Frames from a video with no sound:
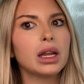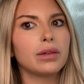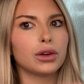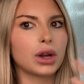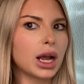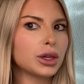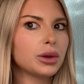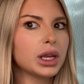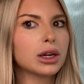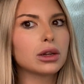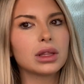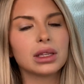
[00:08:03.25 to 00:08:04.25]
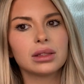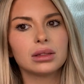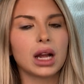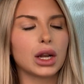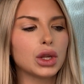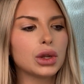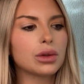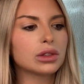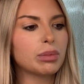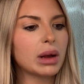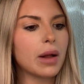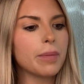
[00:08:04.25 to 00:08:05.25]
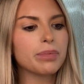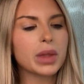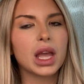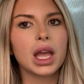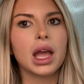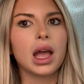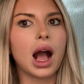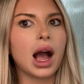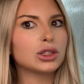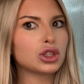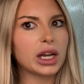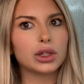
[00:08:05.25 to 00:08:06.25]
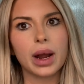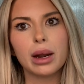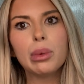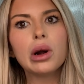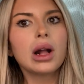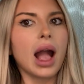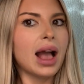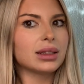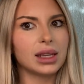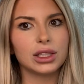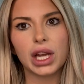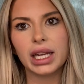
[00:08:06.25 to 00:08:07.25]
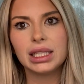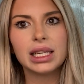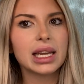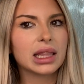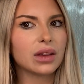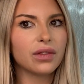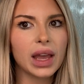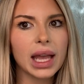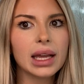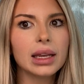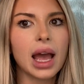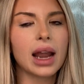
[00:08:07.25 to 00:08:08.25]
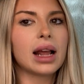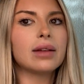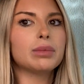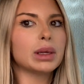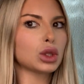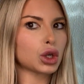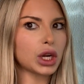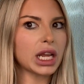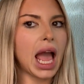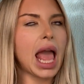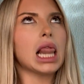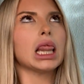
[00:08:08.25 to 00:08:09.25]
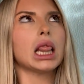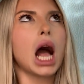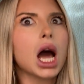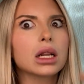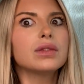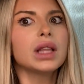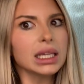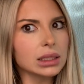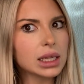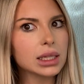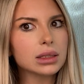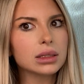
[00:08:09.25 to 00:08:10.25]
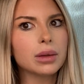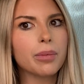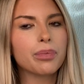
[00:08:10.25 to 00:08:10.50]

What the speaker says: If you're not new here, this is not news, but I tried to write a book, SHIT hit the fan, and I've been learning a lot of lessons.